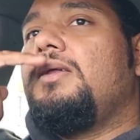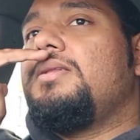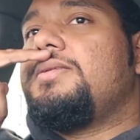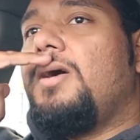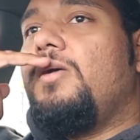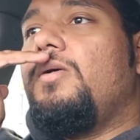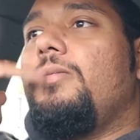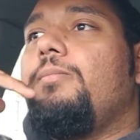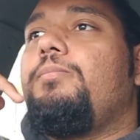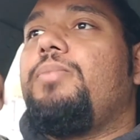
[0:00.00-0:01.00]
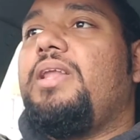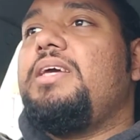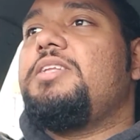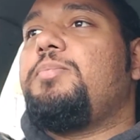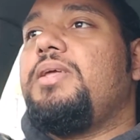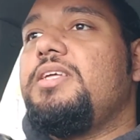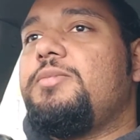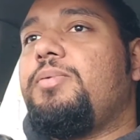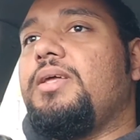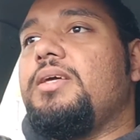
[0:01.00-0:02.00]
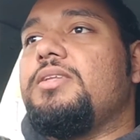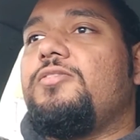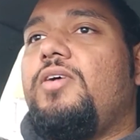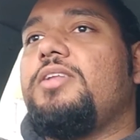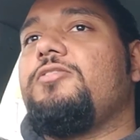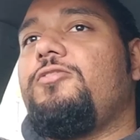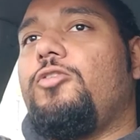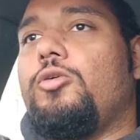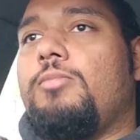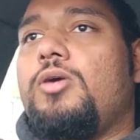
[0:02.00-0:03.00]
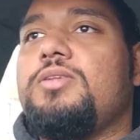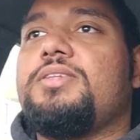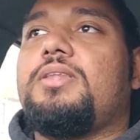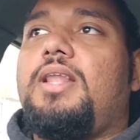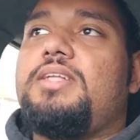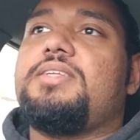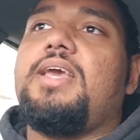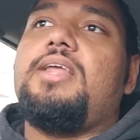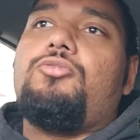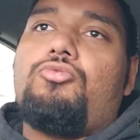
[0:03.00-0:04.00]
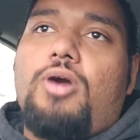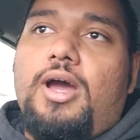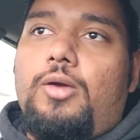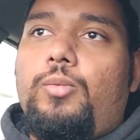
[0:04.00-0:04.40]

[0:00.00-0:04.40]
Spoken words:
So please, please, please, first and foremost, let's get it right.